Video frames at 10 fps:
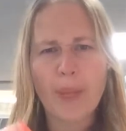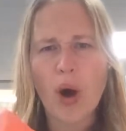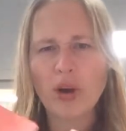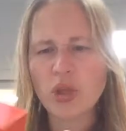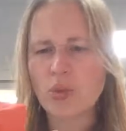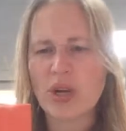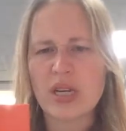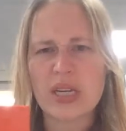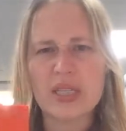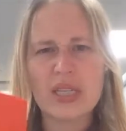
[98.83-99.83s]
posh
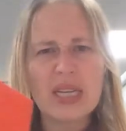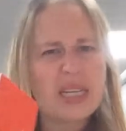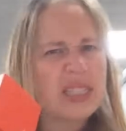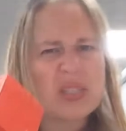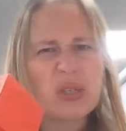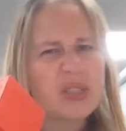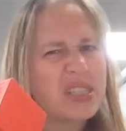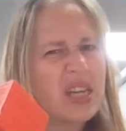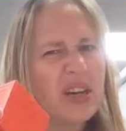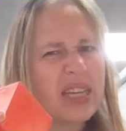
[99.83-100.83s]
word? It's not
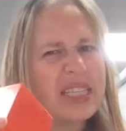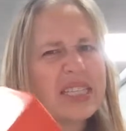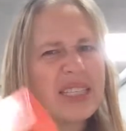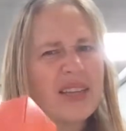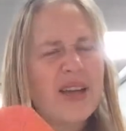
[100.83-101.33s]
sides.